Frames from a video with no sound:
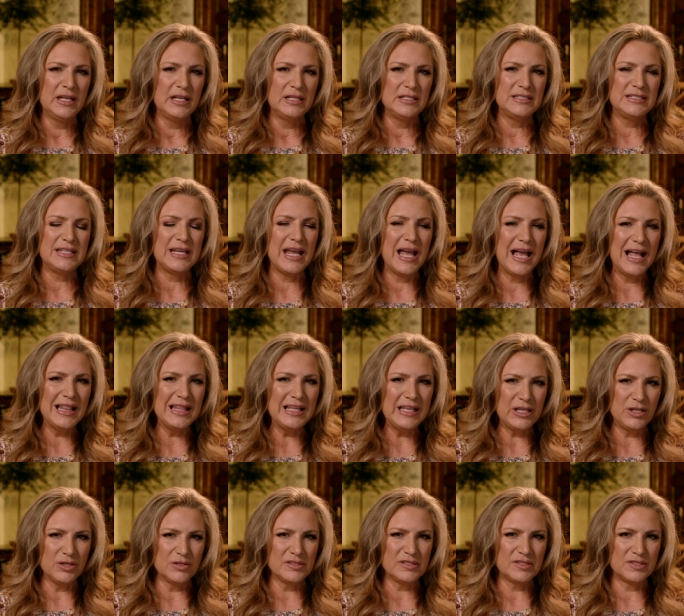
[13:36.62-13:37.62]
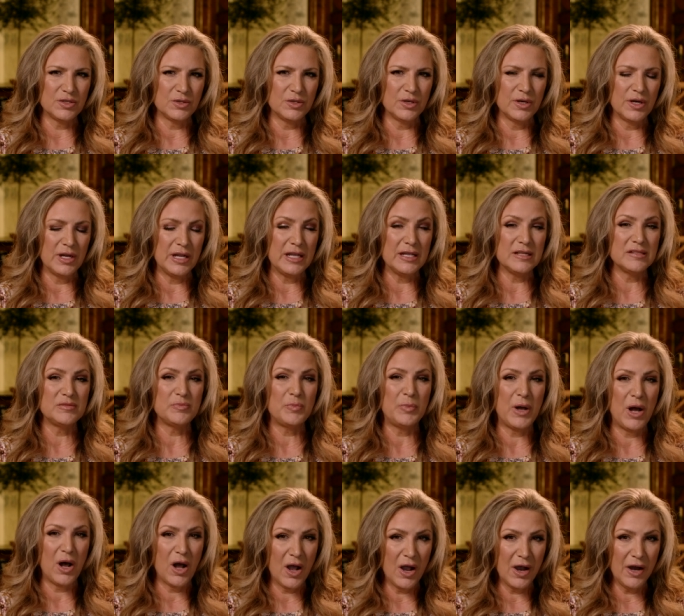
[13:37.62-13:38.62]
telling your story is
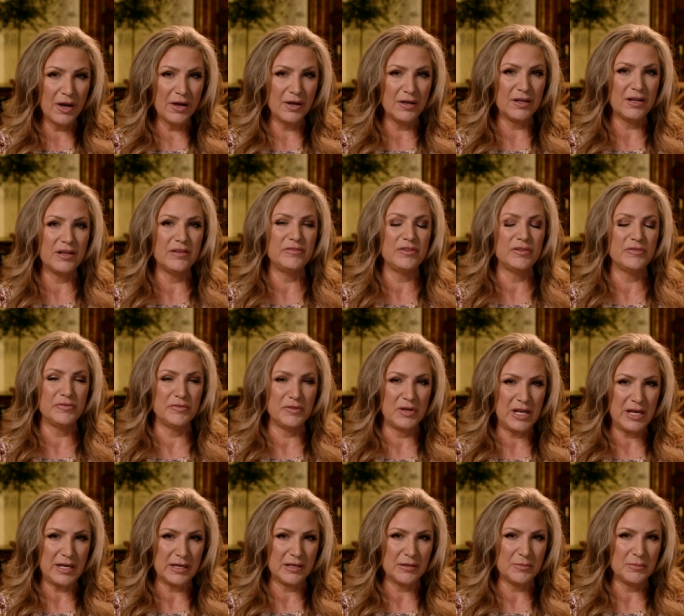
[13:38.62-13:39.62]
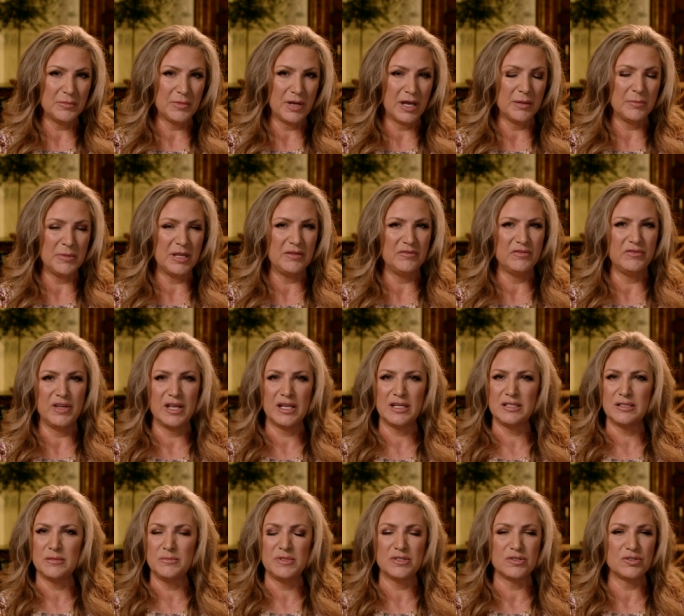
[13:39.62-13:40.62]
part of your freedom. I mean,
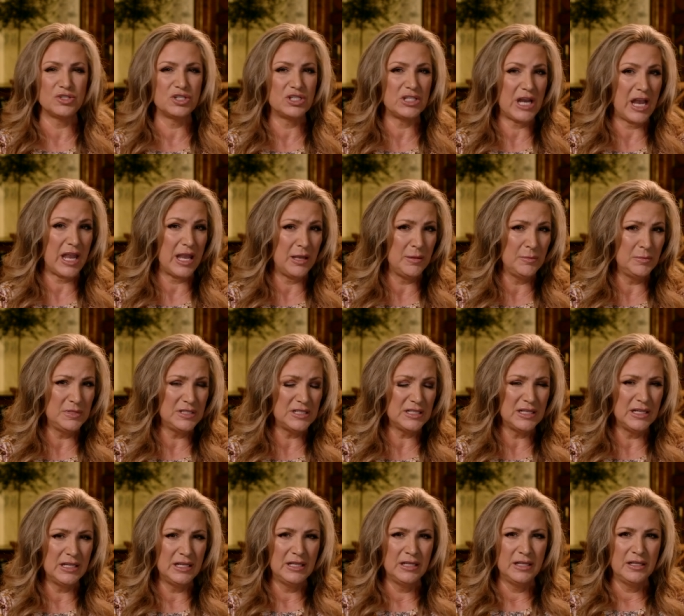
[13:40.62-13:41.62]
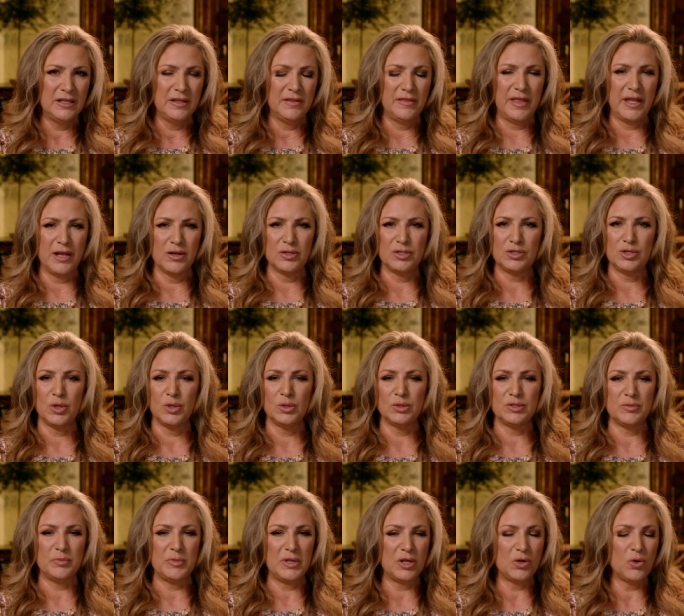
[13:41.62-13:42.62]
victims are shamed they are told
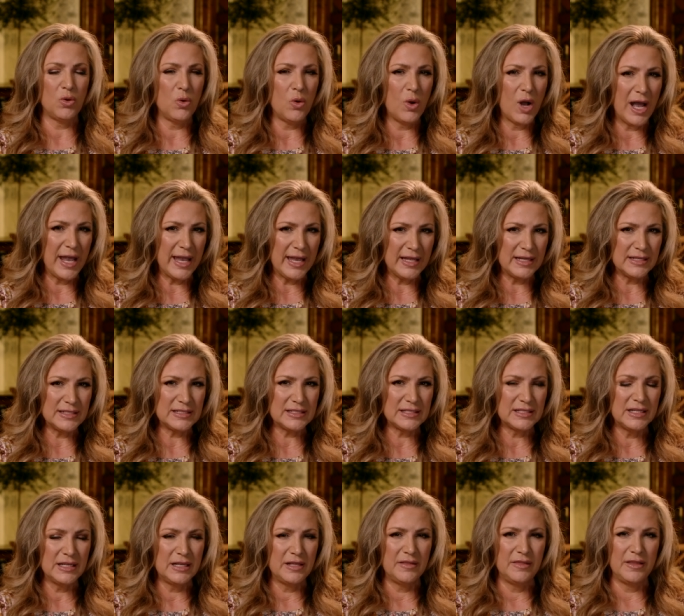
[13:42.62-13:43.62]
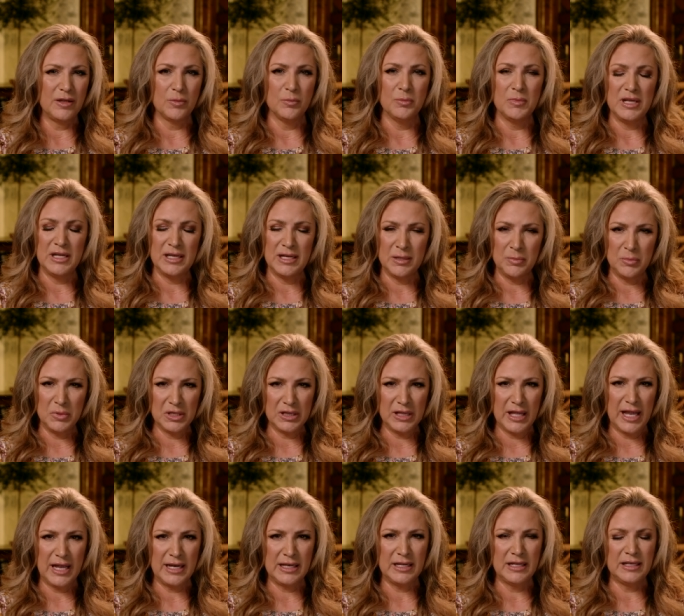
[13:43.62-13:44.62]
to be quiet, they're
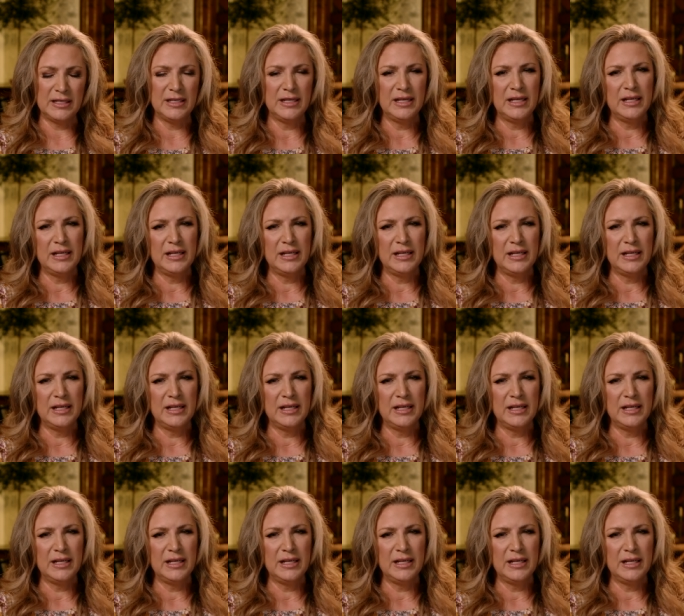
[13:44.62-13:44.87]
manipulated,